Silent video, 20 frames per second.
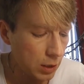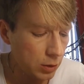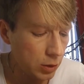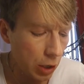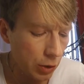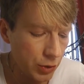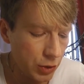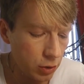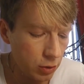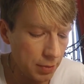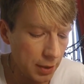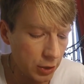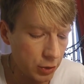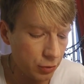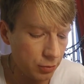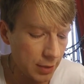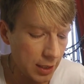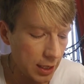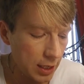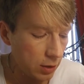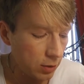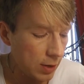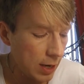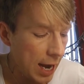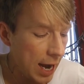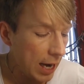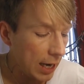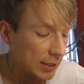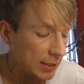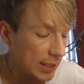Go to your bedroom now,
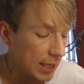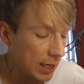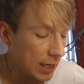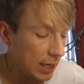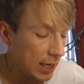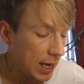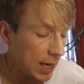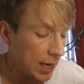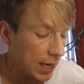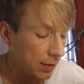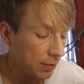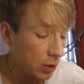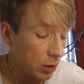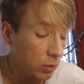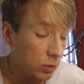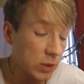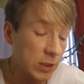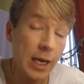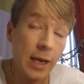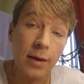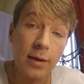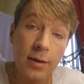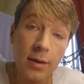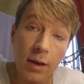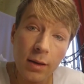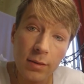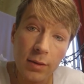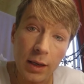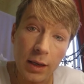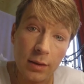and take care that you say
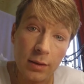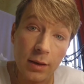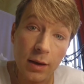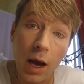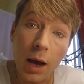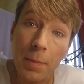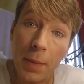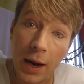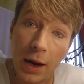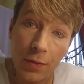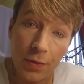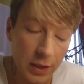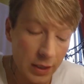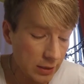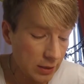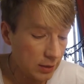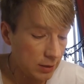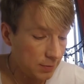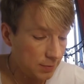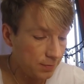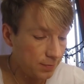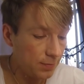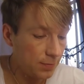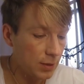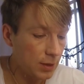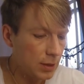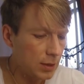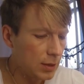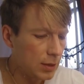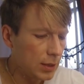nothing about this.
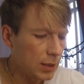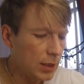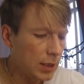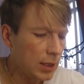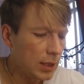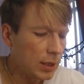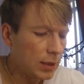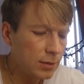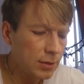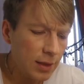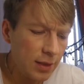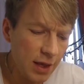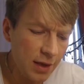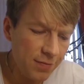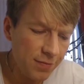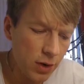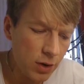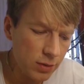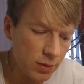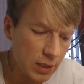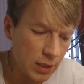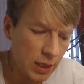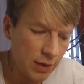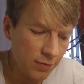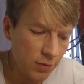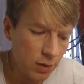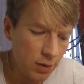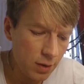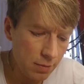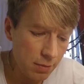Did they vote to
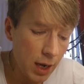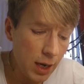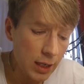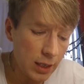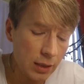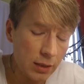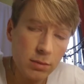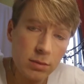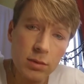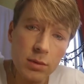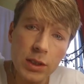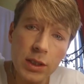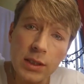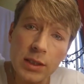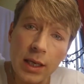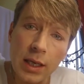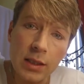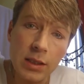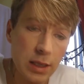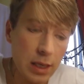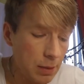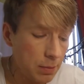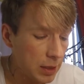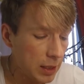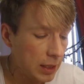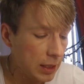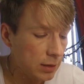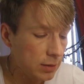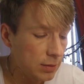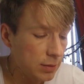give you the money? She said
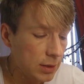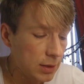sleepily.